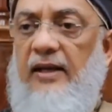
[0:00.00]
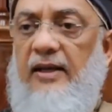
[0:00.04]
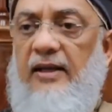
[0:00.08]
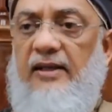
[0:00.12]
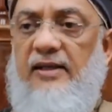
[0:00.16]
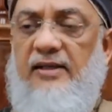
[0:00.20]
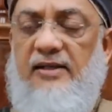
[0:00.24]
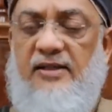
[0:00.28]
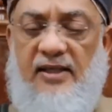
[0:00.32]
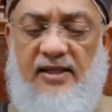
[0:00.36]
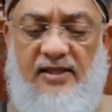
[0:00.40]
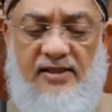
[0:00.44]

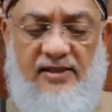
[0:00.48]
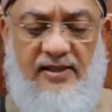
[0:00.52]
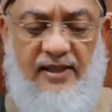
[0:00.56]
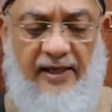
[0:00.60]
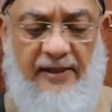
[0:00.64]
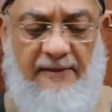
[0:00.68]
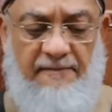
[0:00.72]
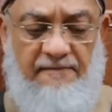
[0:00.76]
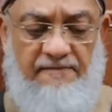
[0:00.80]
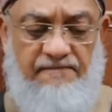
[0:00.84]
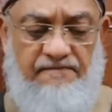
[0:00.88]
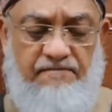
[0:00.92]
He says
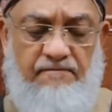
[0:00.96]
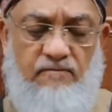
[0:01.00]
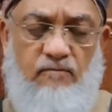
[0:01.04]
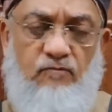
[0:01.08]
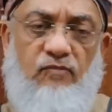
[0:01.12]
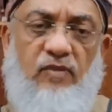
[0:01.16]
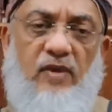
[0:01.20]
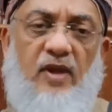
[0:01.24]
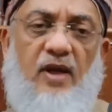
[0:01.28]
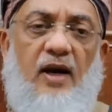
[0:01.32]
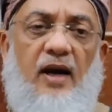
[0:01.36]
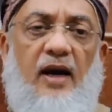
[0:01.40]
that
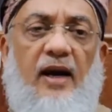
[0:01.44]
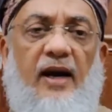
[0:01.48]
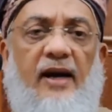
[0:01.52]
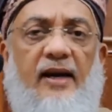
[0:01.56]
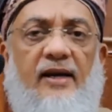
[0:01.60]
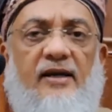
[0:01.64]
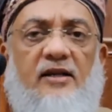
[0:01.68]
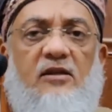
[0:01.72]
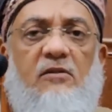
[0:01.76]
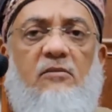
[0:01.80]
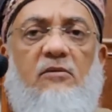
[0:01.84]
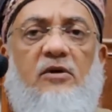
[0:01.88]

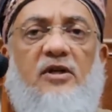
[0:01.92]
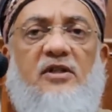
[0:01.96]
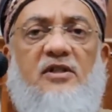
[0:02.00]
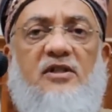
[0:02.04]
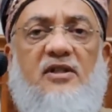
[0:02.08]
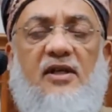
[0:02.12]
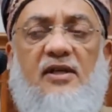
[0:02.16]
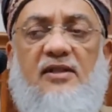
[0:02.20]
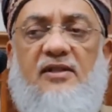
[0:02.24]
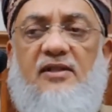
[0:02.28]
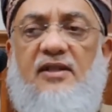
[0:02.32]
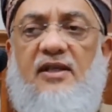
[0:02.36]
ultimate
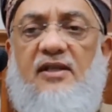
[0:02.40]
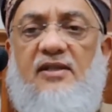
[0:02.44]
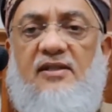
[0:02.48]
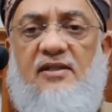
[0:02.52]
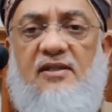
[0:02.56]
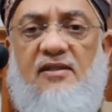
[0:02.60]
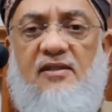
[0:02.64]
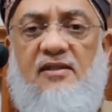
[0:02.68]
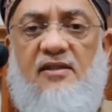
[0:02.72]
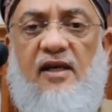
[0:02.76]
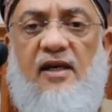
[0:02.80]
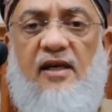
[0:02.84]

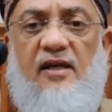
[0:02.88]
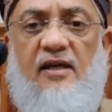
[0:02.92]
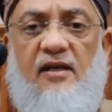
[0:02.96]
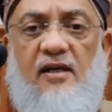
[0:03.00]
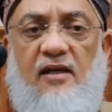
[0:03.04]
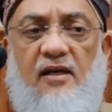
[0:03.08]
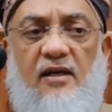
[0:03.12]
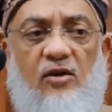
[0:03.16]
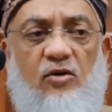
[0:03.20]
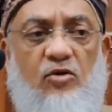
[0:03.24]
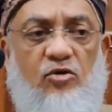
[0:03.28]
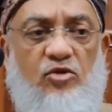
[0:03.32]
success is
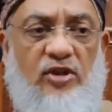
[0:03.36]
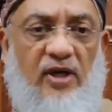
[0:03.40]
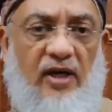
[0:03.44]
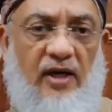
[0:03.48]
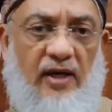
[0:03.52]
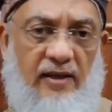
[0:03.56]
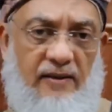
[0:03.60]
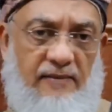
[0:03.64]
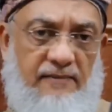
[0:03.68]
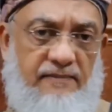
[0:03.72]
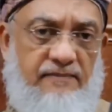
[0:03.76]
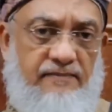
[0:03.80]
entry into
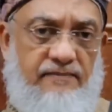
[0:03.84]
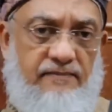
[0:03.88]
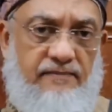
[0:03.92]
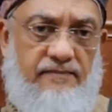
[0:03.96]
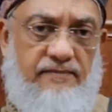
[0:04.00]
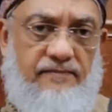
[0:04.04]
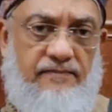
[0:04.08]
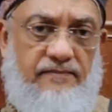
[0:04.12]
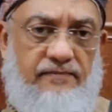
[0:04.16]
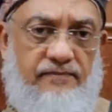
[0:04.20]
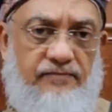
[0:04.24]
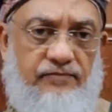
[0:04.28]
Jannah.
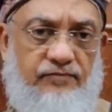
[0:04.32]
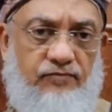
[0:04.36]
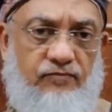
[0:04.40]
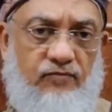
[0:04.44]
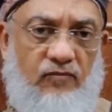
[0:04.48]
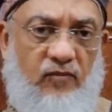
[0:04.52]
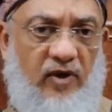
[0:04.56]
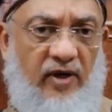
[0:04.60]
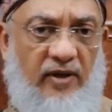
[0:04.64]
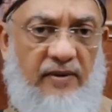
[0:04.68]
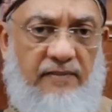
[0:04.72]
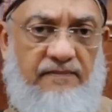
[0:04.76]

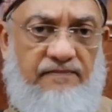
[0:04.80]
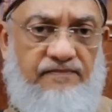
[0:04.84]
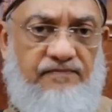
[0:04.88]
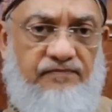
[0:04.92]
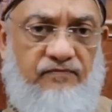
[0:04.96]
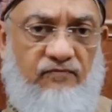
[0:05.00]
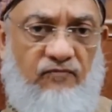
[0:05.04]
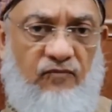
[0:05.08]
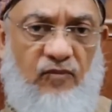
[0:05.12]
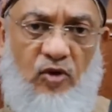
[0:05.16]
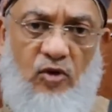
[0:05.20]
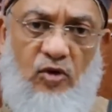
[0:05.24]
Right?
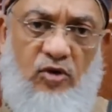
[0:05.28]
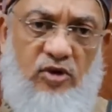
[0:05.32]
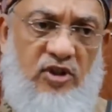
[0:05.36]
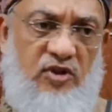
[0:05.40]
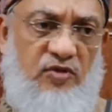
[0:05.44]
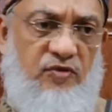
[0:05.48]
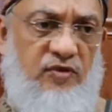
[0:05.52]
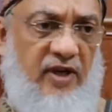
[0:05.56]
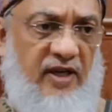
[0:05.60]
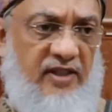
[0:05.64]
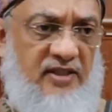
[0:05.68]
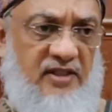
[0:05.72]
We know
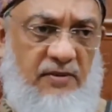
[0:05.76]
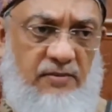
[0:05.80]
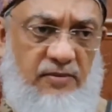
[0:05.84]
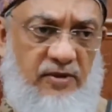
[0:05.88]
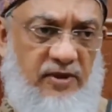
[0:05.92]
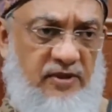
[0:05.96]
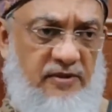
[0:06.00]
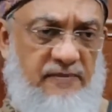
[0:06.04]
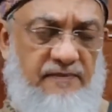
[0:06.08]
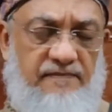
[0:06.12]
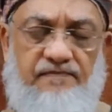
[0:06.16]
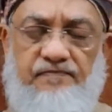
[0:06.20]
this, we accept
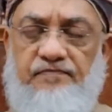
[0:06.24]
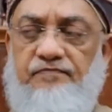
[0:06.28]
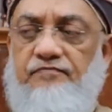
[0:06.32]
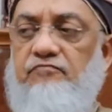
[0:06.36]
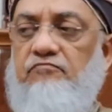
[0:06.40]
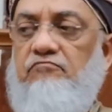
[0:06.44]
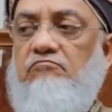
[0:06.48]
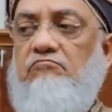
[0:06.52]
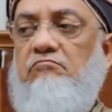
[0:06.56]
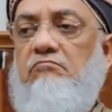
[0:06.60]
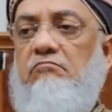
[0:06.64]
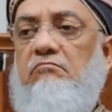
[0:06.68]
this.
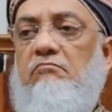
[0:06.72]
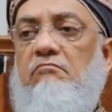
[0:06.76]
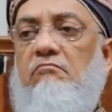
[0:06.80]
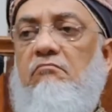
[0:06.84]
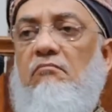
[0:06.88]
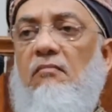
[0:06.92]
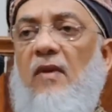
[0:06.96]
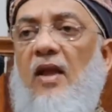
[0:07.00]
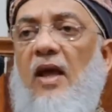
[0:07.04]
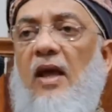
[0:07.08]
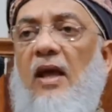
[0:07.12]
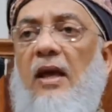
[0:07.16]

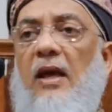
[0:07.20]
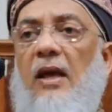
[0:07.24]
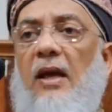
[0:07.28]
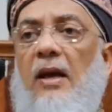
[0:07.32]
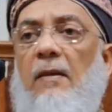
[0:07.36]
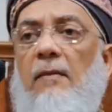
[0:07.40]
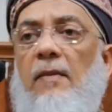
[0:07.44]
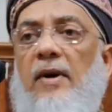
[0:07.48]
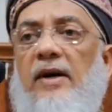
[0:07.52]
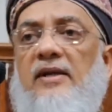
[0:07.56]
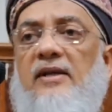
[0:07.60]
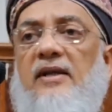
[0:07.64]

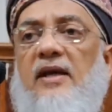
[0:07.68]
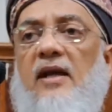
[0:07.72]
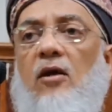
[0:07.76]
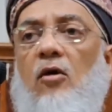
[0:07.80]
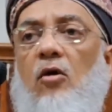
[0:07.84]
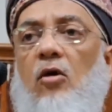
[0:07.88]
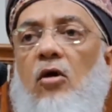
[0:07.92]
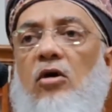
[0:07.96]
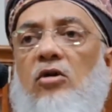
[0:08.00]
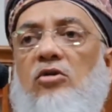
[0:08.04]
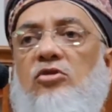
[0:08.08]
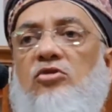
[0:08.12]
But there
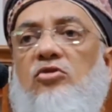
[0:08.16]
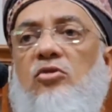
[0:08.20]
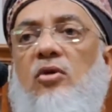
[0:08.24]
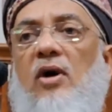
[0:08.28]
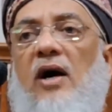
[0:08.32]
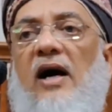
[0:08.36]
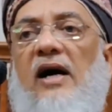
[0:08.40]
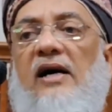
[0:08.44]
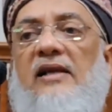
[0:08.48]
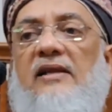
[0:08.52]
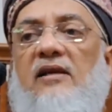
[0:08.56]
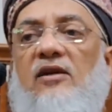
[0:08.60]
are also
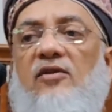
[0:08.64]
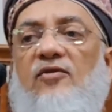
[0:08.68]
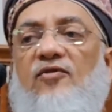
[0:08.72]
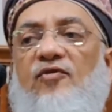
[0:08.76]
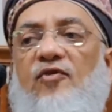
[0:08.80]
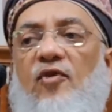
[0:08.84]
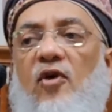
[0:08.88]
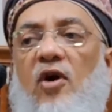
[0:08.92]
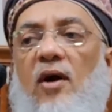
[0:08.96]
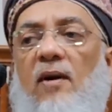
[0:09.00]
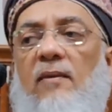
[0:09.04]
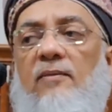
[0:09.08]
other
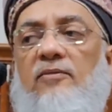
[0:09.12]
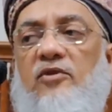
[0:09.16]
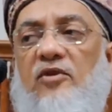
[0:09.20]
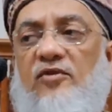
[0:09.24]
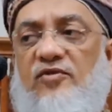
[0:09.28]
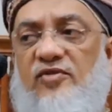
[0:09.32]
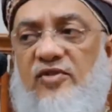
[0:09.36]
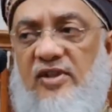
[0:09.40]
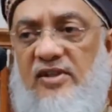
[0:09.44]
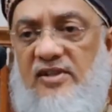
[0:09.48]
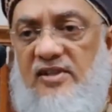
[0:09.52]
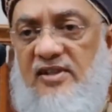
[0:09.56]
forms
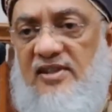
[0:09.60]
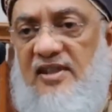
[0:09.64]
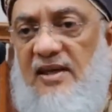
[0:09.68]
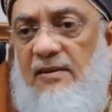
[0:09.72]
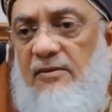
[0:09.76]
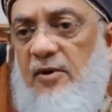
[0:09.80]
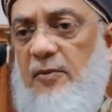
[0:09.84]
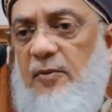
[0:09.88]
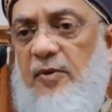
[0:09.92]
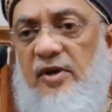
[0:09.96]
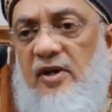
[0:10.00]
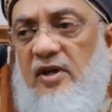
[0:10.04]
of success.
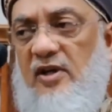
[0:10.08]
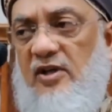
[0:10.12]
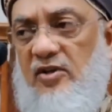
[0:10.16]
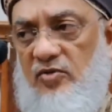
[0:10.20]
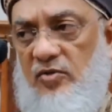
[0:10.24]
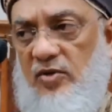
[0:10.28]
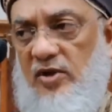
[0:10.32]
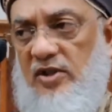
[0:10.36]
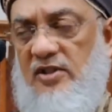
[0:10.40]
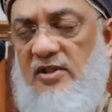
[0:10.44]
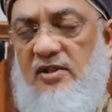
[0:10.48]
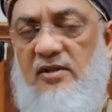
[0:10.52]
I'm repeating
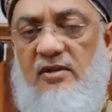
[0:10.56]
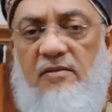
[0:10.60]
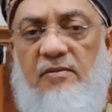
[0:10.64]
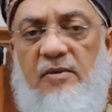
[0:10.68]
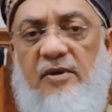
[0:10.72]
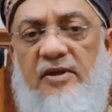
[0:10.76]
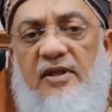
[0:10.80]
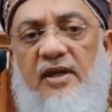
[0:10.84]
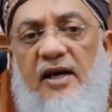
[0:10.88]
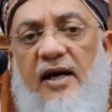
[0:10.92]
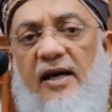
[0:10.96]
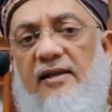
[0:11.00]
his words.
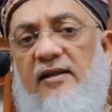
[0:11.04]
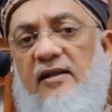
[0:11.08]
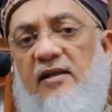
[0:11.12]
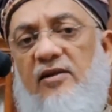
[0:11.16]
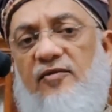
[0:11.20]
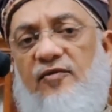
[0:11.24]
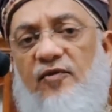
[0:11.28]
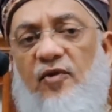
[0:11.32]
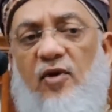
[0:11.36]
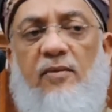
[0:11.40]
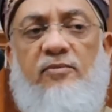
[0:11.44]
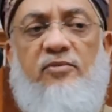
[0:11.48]
But there are
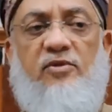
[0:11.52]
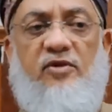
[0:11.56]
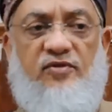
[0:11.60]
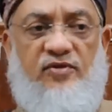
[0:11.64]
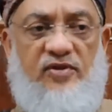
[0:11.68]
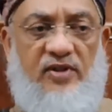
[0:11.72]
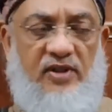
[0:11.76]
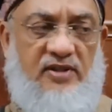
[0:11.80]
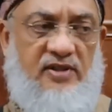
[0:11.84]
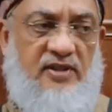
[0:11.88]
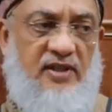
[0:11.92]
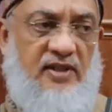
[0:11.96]
other forms of
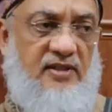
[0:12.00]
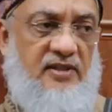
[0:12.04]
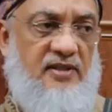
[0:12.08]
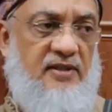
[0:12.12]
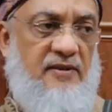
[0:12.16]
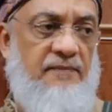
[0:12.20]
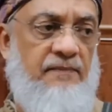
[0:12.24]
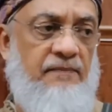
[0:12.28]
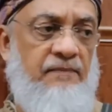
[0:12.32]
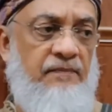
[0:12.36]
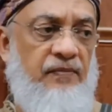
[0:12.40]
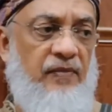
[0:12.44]

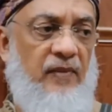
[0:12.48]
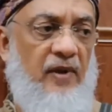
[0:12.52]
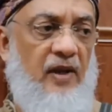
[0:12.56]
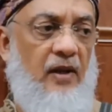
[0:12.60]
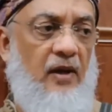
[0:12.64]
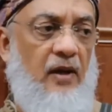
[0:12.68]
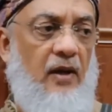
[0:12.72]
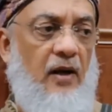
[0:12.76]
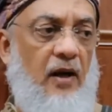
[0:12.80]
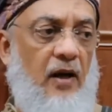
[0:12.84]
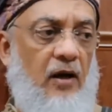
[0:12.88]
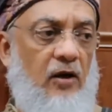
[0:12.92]
success.
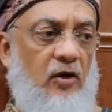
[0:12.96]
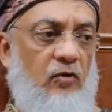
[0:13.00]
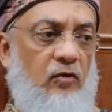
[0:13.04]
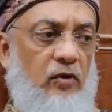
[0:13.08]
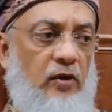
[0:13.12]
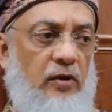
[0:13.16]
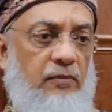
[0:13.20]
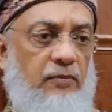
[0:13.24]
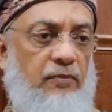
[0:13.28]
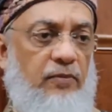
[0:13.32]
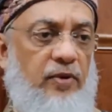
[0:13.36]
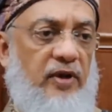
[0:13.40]
Now, how do
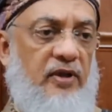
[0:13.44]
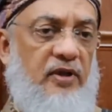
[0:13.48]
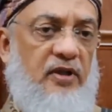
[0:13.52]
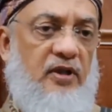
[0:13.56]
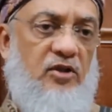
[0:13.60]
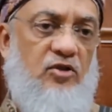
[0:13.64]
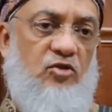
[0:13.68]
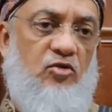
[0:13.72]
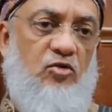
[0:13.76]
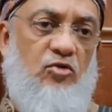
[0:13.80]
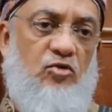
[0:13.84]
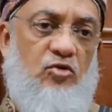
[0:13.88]
we bring
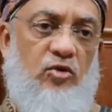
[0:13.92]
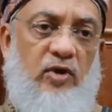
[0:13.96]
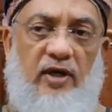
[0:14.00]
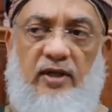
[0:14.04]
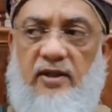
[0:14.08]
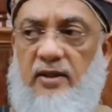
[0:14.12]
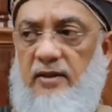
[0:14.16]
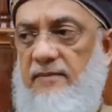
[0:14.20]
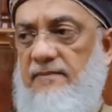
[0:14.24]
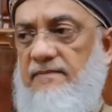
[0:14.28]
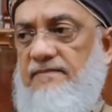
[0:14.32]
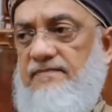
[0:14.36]
these two
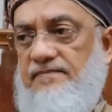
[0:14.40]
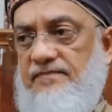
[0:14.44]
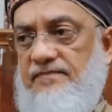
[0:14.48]
together?